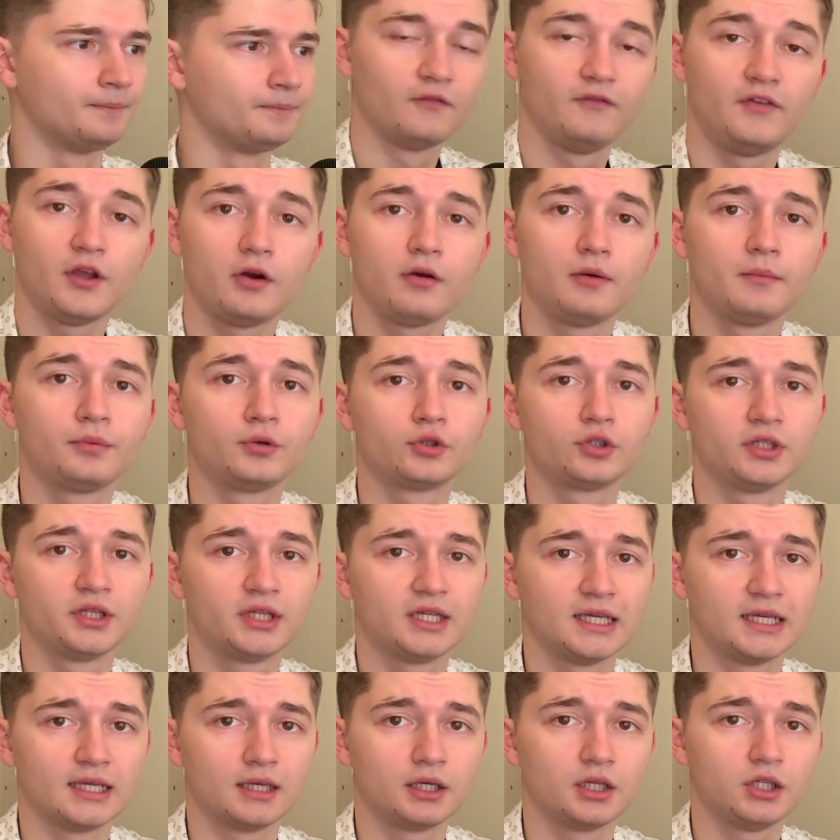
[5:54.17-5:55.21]
Very important
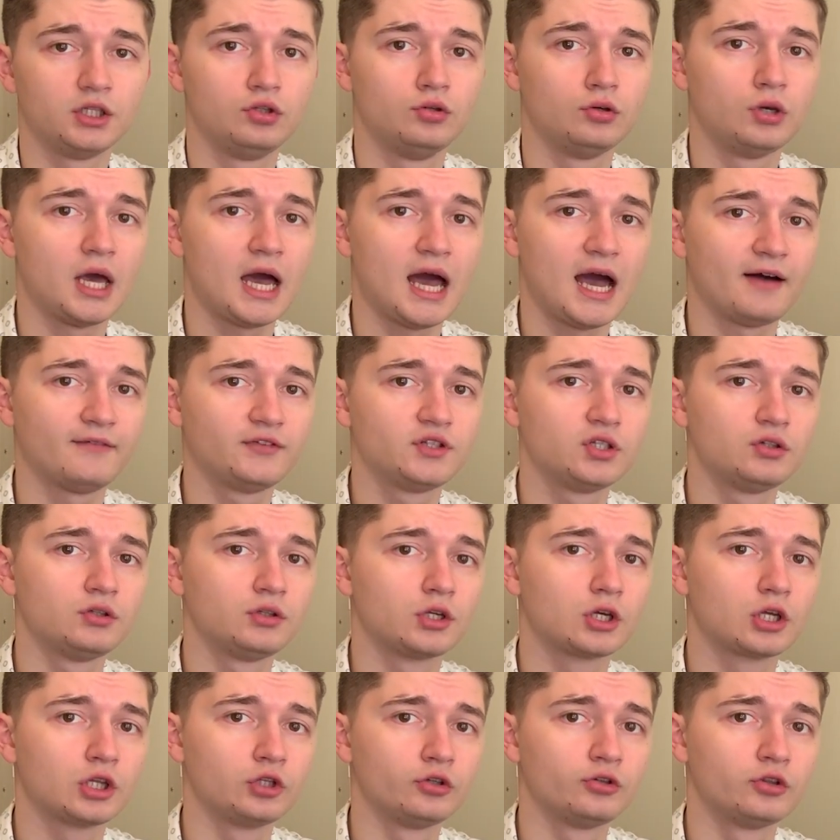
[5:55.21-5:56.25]
thing, you have to
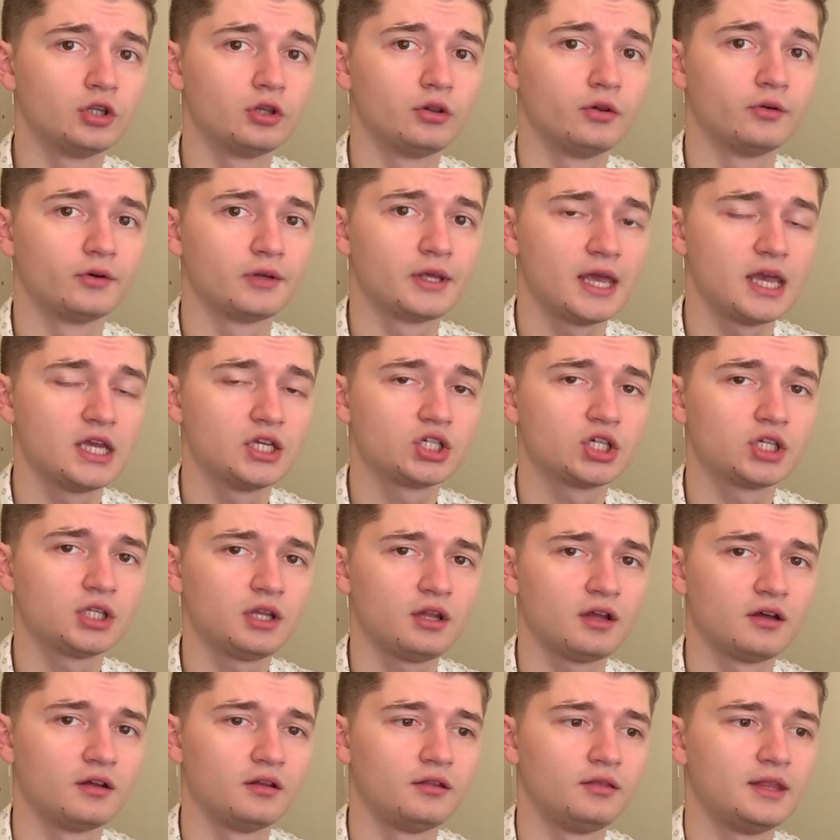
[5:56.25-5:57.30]
include the location
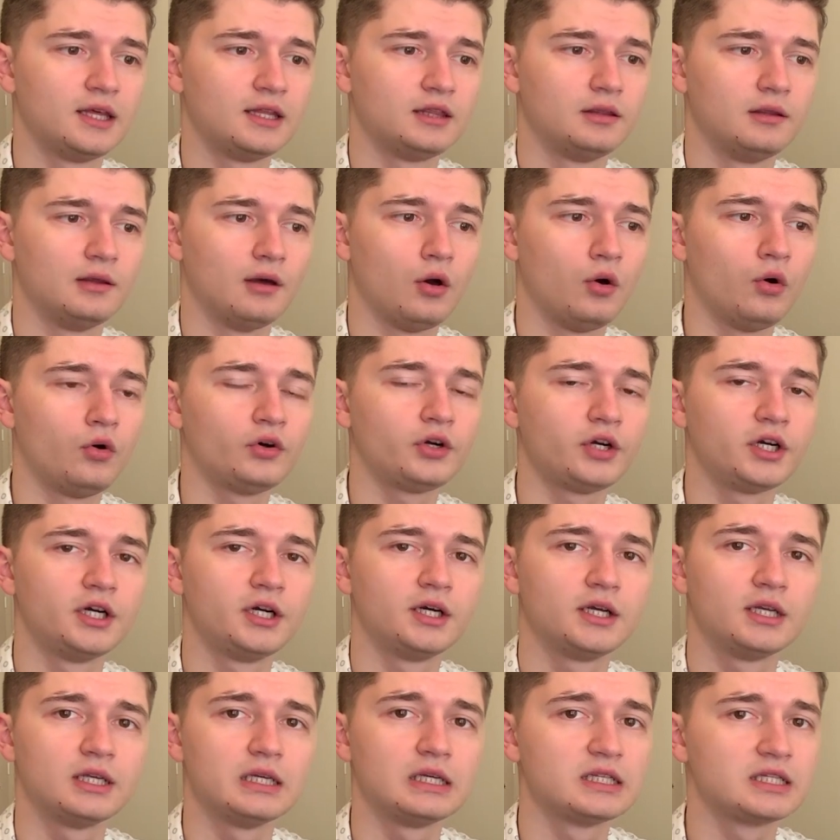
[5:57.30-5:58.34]
that the
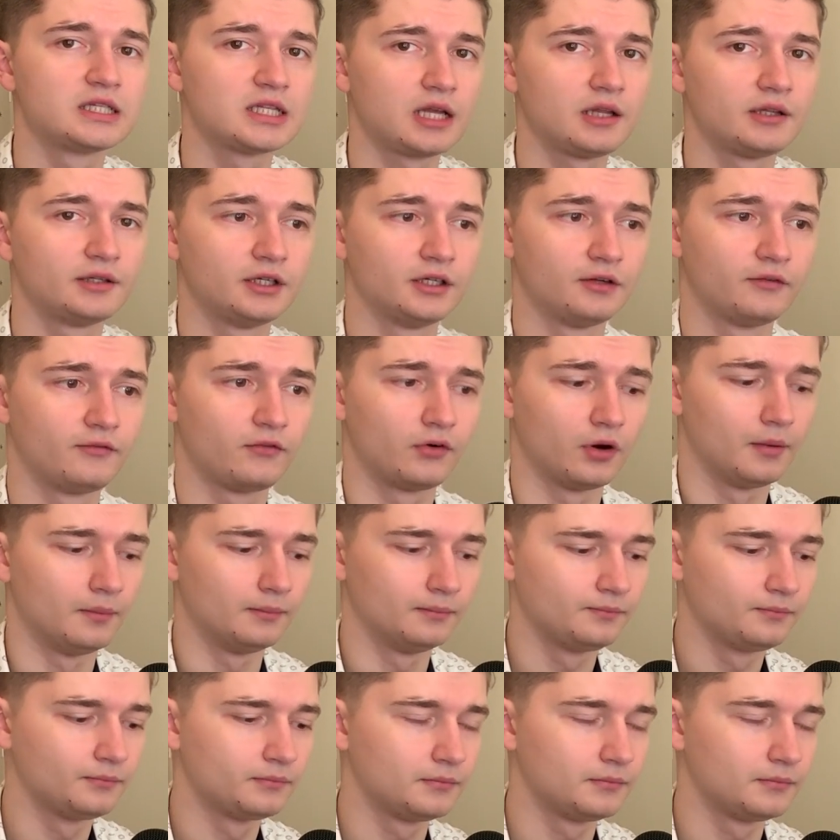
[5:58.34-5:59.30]
owner is selling it from,